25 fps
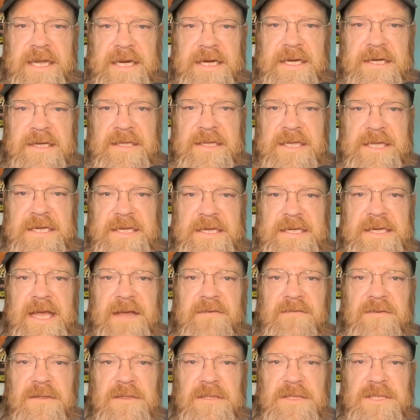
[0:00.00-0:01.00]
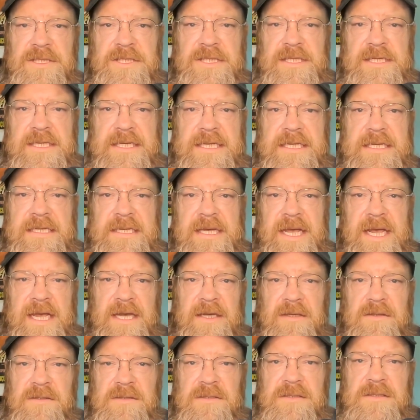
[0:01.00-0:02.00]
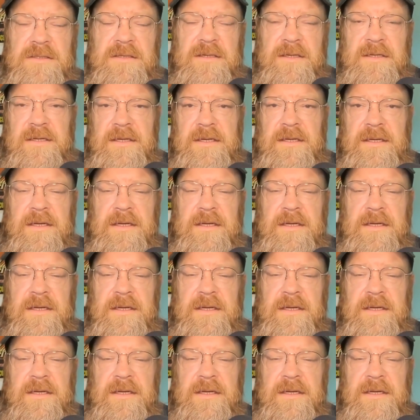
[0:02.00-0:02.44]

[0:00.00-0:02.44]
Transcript: get into the devilish details,